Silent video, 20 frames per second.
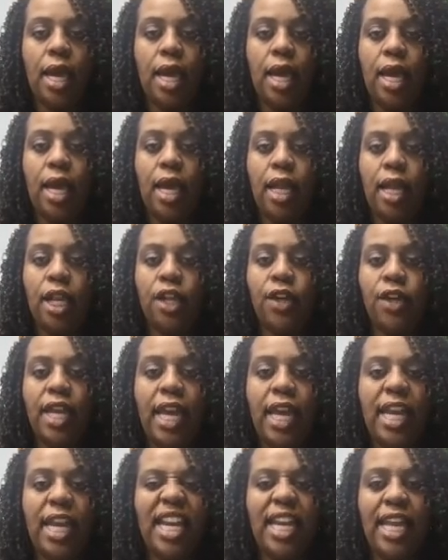looking
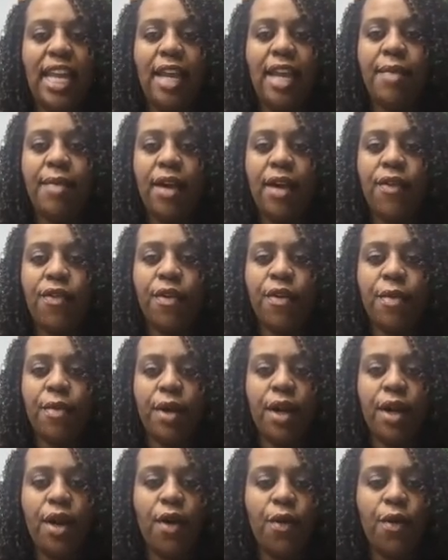at an email from a
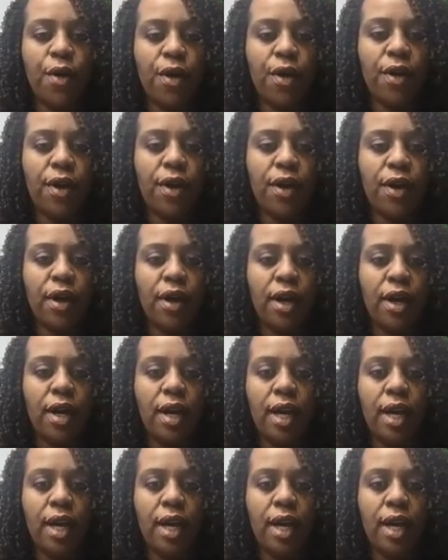coworker